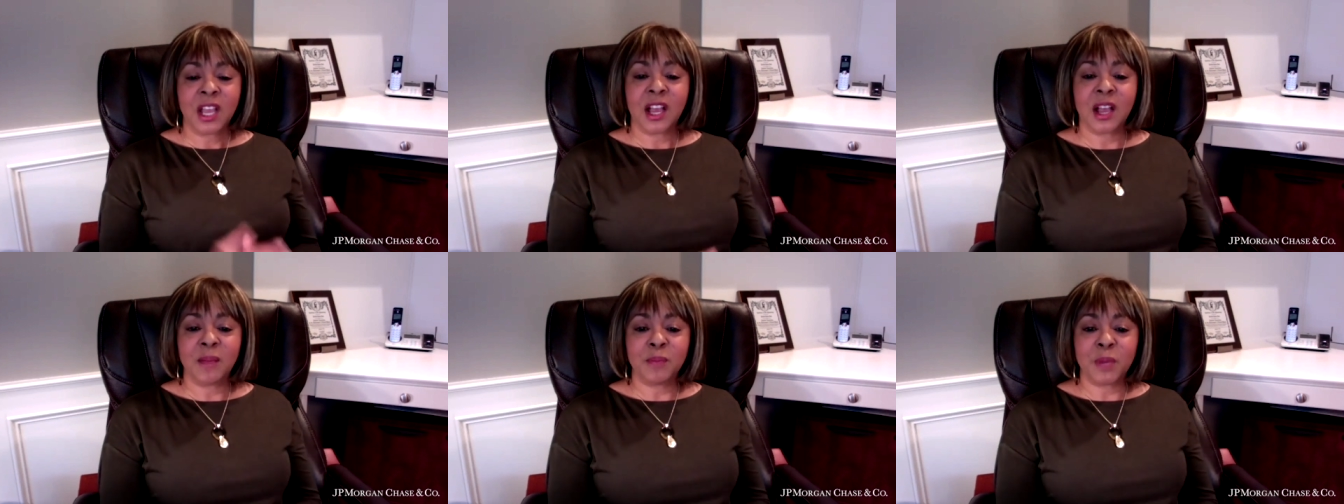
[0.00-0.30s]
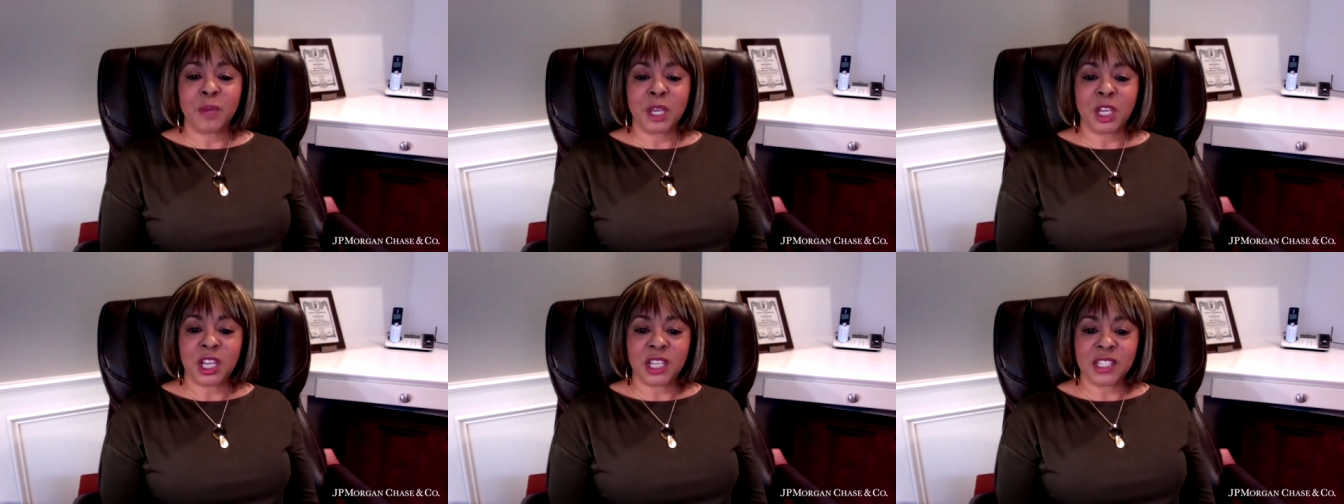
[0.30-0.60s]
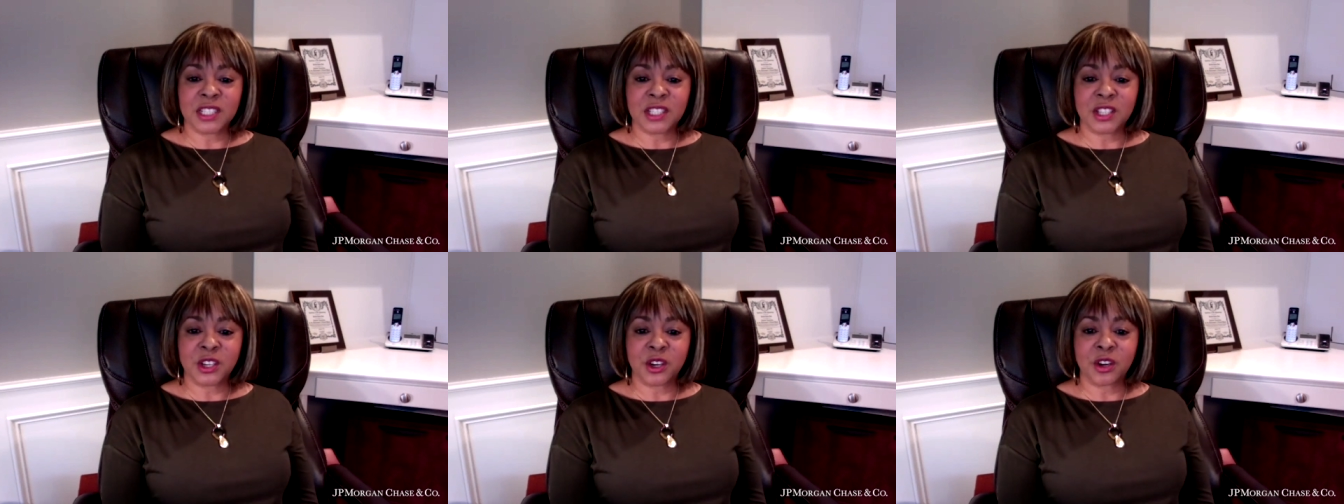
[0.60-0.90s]
uh,
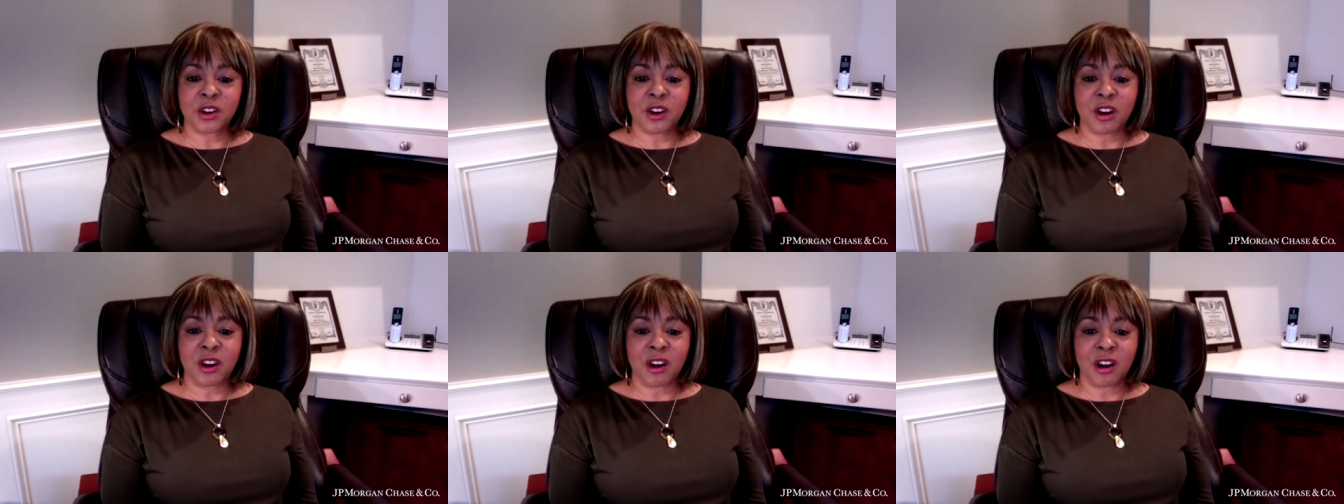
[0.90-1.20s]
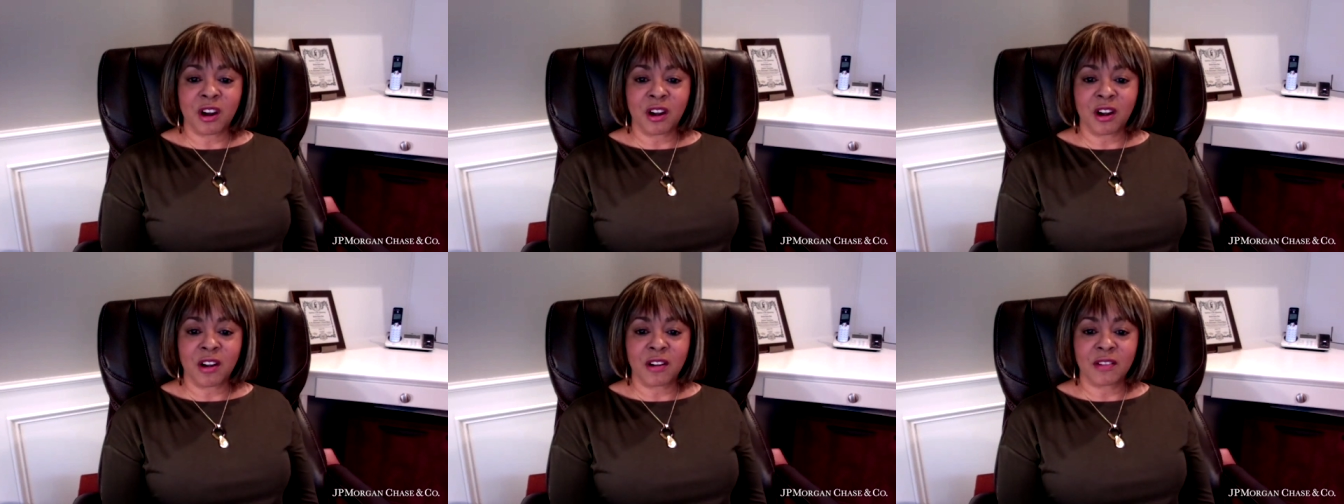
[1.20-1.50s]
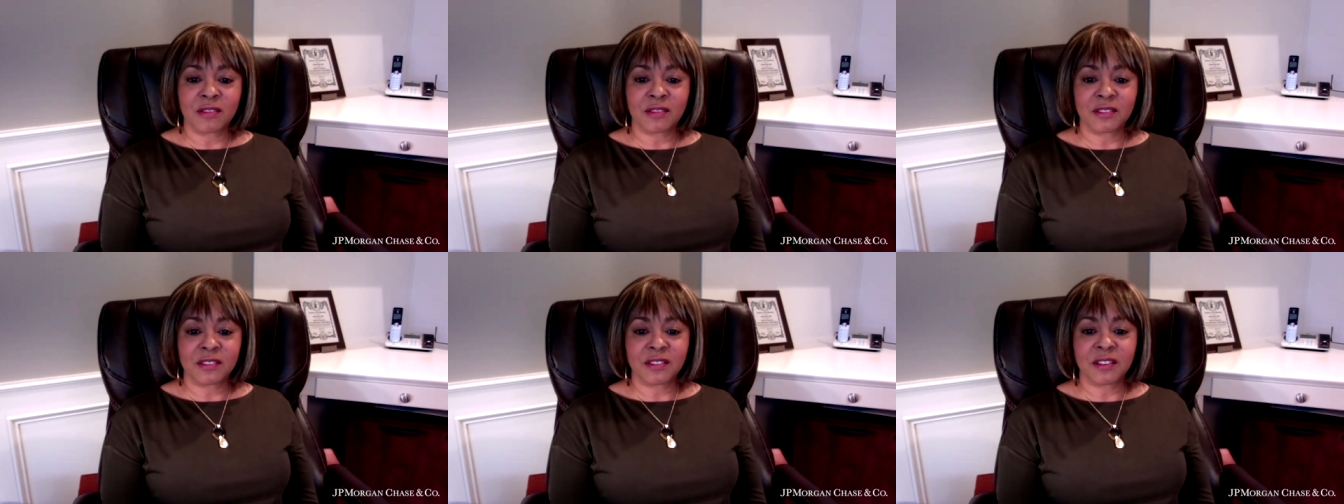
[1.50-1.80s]
because there
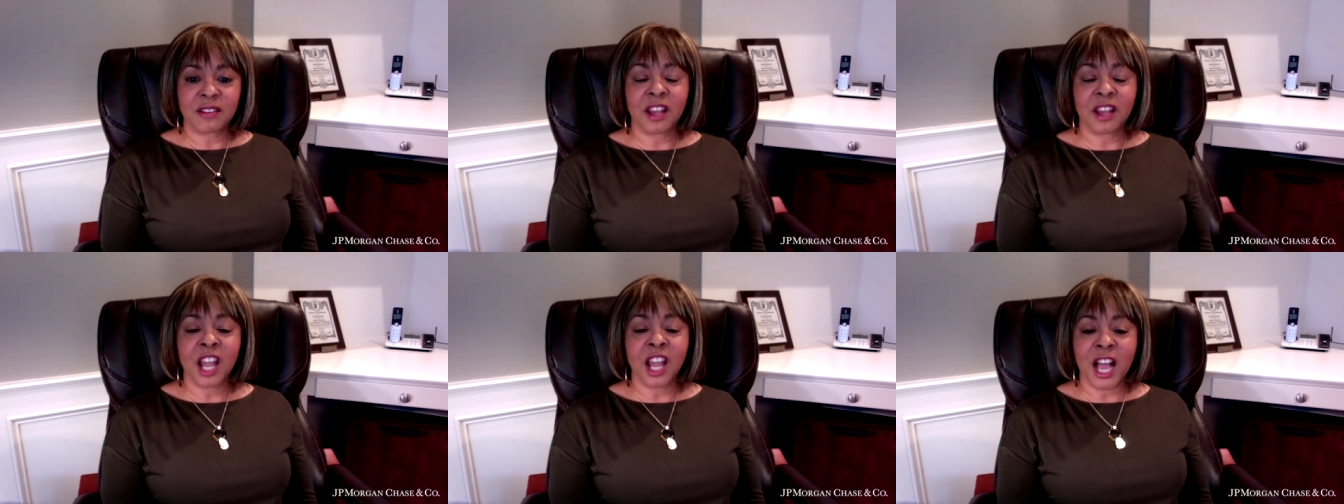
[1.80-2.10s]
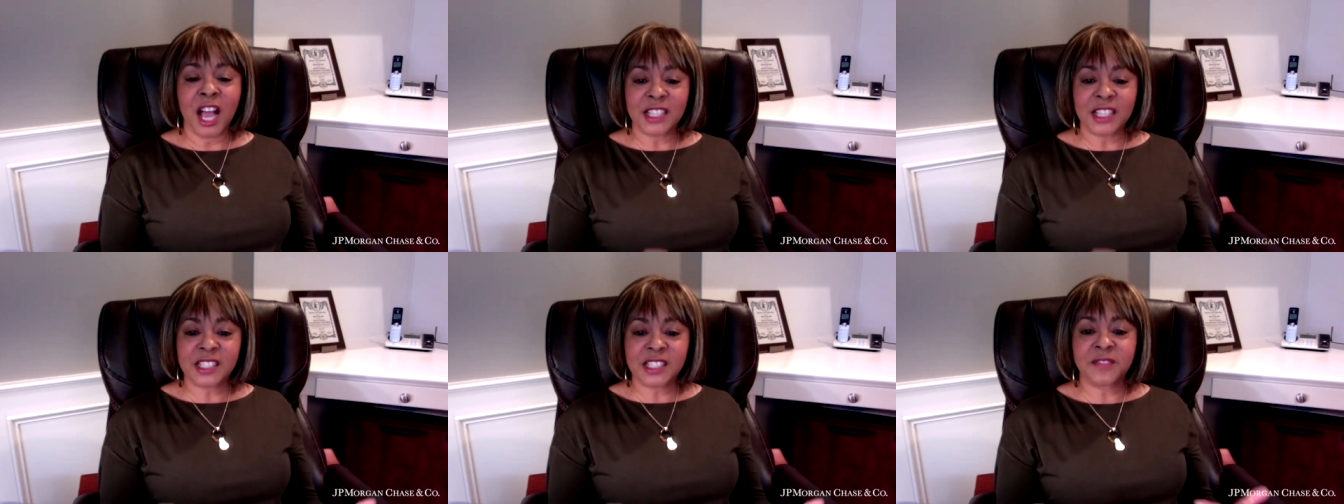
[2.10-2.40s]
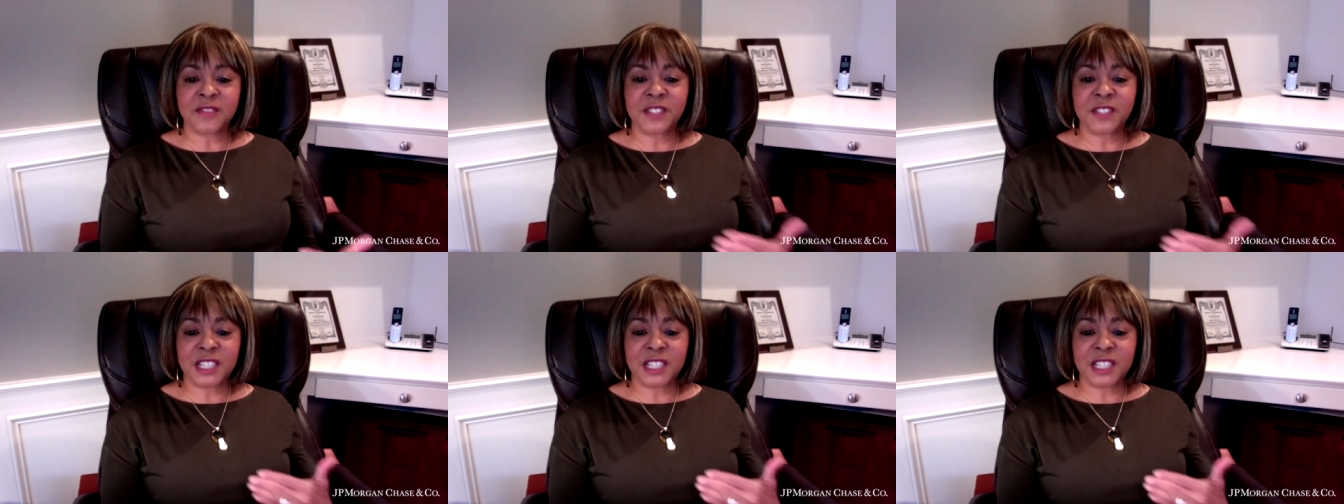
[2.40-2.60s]
are lots of